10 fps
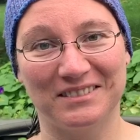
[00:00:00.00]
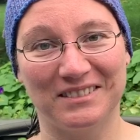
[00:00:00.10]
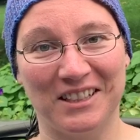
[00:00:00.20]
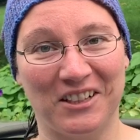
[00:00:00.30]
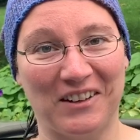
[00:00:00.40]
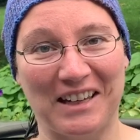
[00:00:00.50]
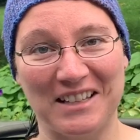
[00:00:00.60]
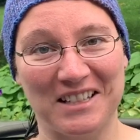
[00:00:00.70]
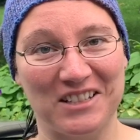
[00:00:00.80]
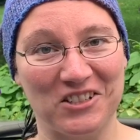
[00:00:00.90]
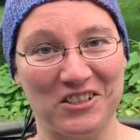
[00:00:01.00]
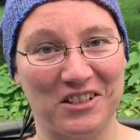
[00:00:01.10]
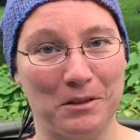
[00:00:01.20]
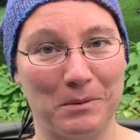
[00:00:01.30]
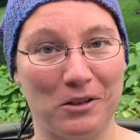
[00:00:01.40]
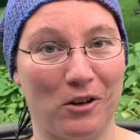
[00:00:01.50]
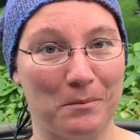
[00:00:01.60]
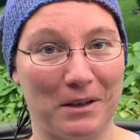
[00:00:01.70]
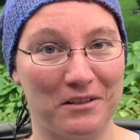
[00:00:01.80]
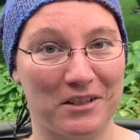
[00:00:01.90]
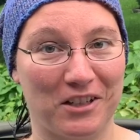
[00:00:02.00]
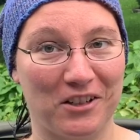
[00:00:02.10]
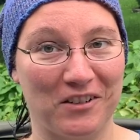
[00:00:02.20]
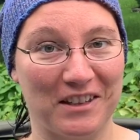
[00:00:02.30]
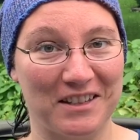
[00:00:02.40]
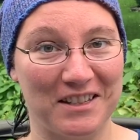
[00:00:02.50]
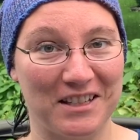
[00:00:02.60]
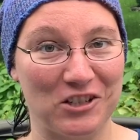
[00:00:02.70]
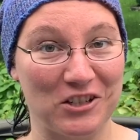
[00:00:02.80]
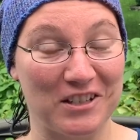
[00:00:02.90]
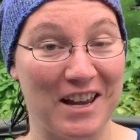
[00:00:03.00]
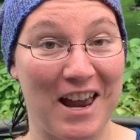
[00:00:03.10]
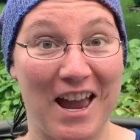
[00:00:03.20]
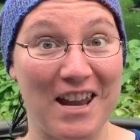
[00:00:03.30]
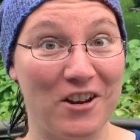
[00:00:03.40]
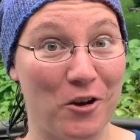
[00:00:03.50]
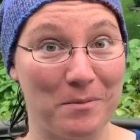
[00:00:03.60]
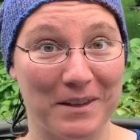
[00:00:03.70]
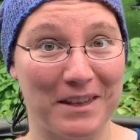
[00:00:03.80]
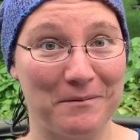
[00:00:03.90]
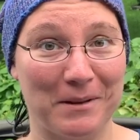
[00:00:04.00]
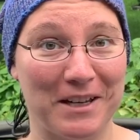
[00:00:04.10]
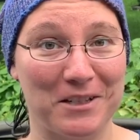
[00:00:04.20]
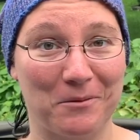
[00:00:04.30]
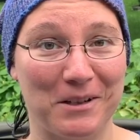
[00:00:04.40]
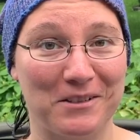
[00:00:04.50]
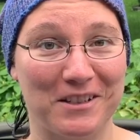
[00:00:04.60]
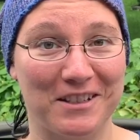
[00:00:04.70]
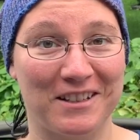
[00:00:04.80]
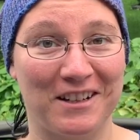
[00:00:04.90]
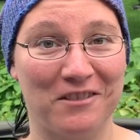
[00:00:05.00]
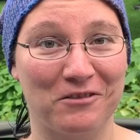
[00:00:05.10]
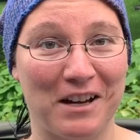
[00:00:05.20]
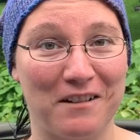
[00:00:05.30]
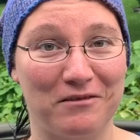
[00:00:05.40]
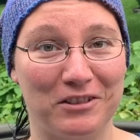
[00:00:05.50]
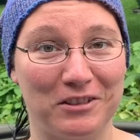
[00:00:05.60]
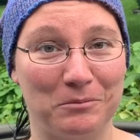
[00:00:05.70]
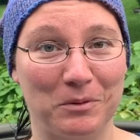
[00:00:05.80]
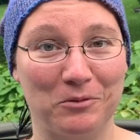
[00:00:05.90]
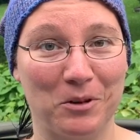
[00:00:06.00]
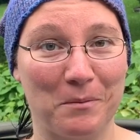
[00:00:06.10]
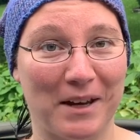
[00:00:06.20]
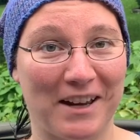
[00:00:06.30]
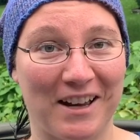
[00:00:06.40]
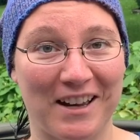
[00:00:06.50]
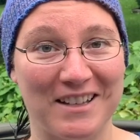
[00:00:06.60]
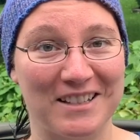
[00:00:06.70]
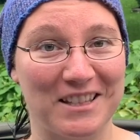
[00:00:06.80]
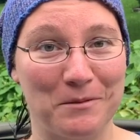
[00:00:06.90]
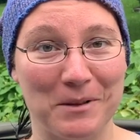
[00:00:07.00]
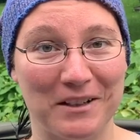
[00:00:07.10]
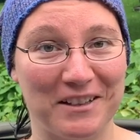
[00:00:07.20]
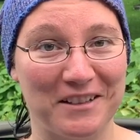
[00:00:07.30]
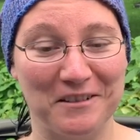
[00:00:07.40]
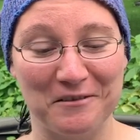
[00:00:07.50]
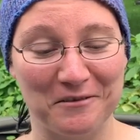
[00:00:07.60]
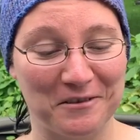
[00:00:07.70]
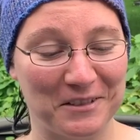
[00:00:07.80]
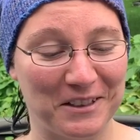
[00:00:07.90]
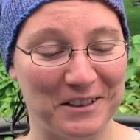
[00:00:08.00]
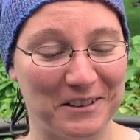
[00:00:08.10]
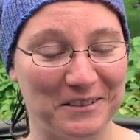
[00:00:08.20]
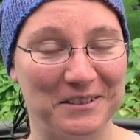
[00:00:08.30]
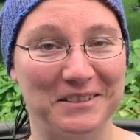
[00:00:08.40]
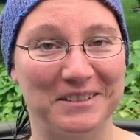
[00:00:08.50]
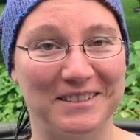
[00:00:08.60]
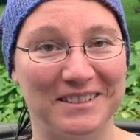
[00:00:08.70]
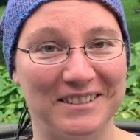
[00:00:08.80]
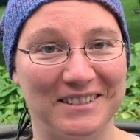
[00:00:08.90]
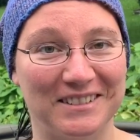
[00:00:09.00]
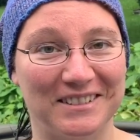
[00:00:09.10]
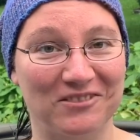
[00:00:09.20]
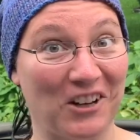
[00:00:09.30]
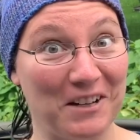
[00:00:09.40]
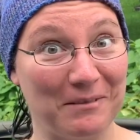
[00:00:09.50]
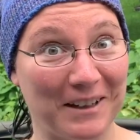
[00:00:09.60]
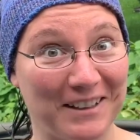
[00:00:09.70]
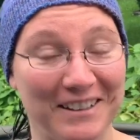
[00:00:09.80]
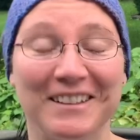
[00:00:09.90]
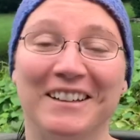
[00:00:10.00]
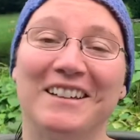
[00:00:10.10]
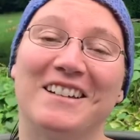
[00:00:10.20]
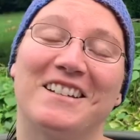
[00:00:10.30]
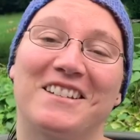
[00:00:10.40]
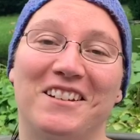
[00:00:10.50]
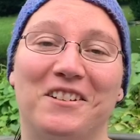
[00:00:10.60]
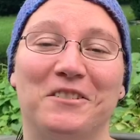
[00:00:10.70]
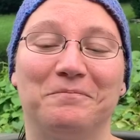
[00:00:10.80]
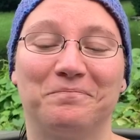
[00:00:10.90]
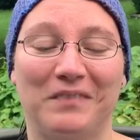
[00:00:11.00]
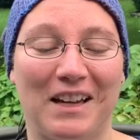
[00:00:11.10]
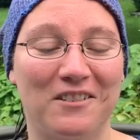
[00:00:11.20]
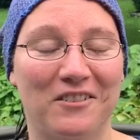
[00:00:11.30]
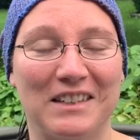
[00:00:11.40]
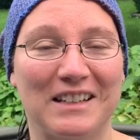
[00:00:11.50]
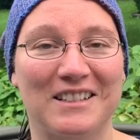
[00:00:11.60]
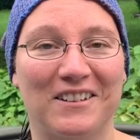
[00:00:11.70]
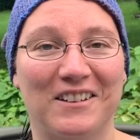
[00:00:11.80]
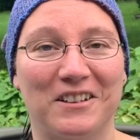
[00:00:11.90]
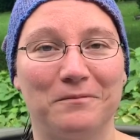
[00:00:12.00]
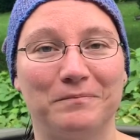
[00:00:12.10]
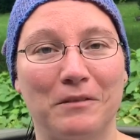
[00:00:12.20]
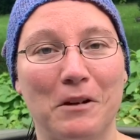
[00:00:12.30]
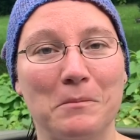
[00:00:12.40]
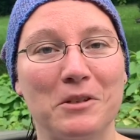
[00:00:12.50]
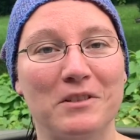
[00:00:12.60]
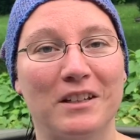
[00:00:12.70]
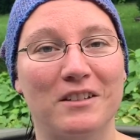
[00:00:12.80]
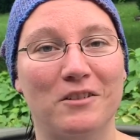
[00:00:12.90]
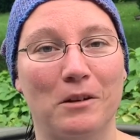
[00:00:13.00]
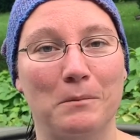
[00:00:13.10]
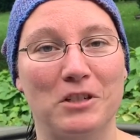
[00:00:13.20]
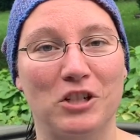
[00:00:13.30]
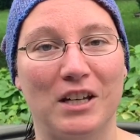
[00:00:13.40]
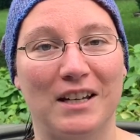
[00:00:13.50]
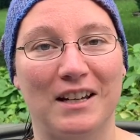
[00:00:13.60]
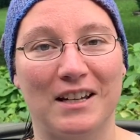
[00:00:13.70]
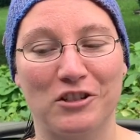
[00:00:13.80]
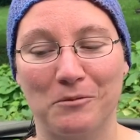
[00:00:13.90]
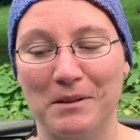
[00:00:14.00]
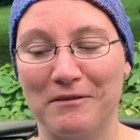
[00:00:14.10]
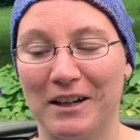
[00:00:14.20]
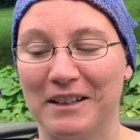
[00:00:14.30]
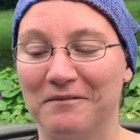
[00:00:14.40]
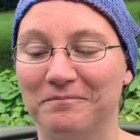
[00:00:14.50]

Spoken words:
you know, I guess it's just going to be all about securing the stitches and hoping that my sweater doesn't unravel before my eyes in the middle of, you know, Rhinebeck. So I don't think so, though. If I'm using a sewing machine, I should be fine.